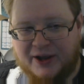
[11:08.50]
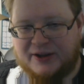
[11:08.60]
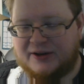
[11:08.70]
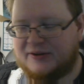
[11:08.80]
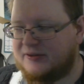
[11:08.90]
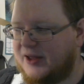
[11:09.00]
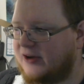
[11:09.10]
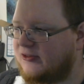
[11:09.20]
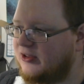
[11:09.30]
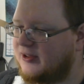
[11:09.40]
can
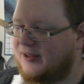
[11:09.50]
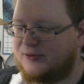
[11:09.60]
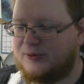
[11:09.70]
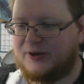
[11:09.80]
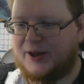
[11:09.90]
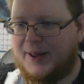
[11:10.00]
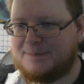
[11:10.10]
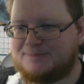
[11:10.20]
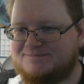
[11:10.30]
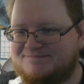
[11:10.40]
actually get through the day.
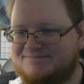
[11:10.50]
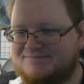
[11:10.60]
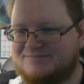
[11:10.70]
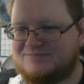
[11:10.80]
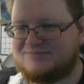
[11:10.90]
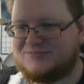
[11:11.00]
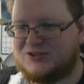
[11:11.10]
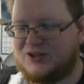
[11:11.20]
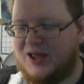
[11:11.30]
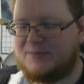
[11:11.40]

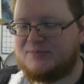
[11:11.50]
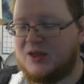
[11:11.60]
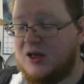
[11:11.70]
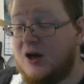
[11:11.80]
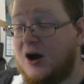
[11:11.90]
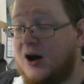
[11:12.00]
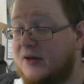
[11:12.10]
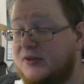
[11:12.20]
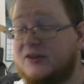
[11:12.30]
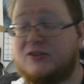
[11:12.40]
Yeah.
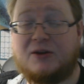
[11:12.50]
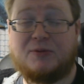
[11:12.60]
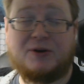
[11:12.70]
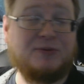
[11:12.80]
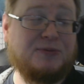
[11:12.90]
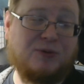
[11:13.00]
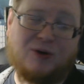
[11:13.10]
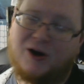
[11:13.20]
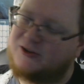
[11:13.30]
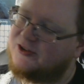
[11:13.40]
Thanks anyone who
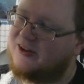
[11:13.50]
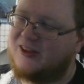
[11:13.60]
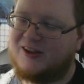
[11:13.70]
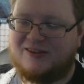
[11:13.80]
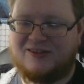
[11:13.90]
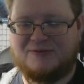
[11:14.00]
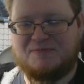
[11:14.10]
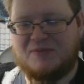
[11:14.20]
watched this.